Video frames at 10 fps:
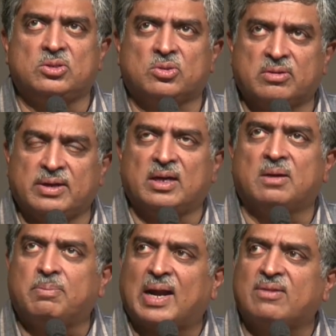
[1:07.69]
to create
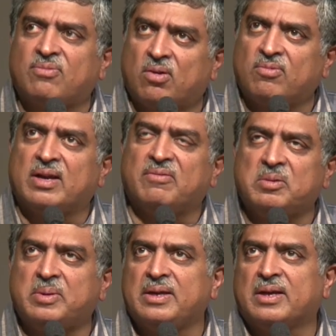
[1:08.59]
a platform where
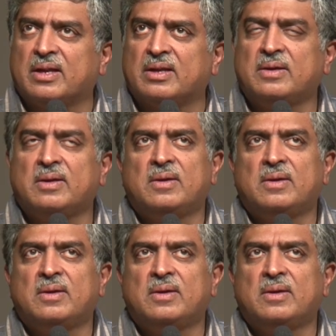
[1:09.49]
everybody can